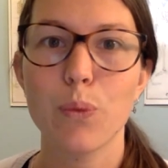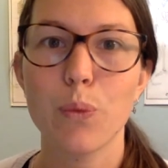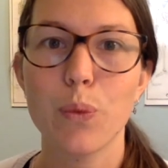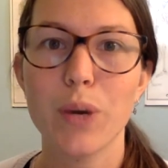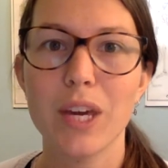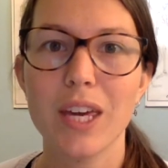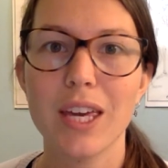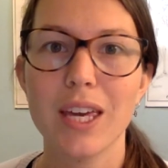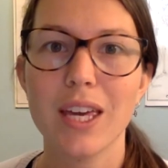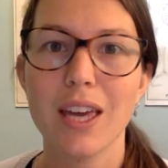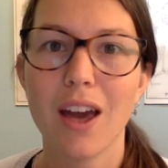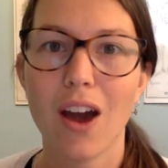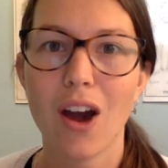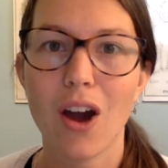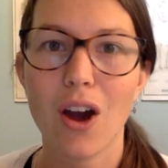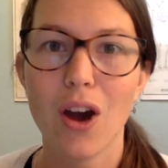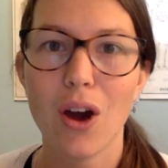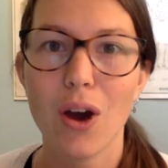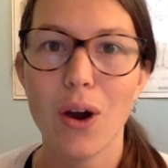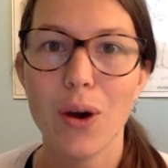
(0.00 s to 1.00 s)
We
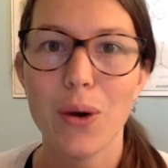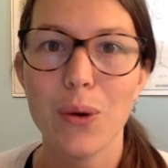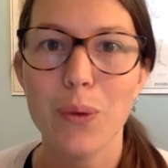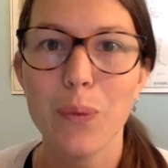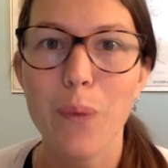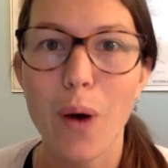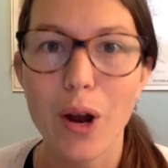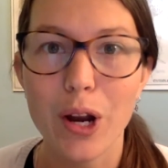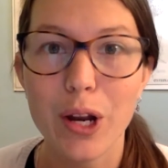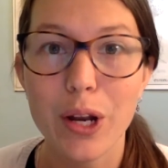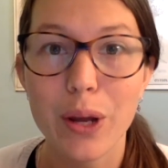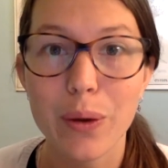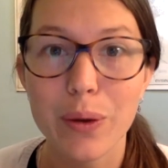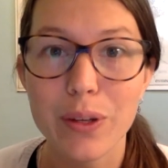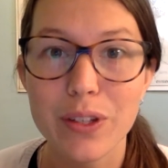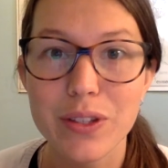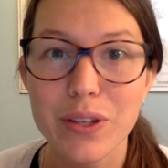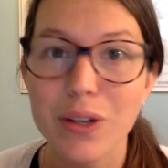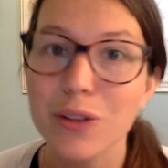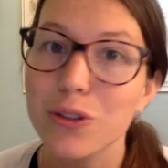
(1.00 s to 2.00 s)
want to
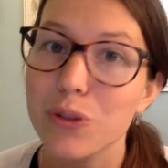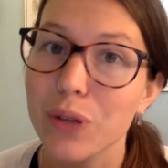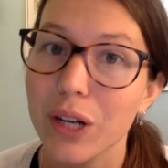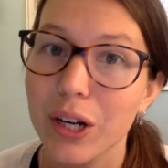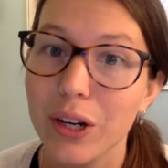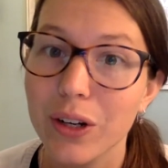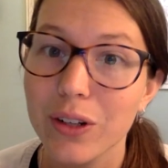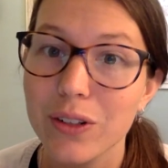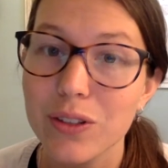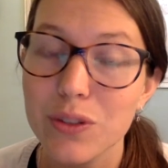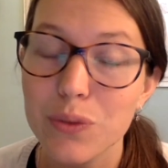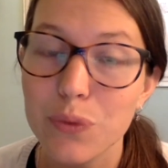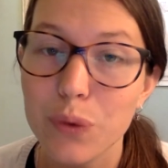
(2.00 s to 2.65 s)
notice our triggers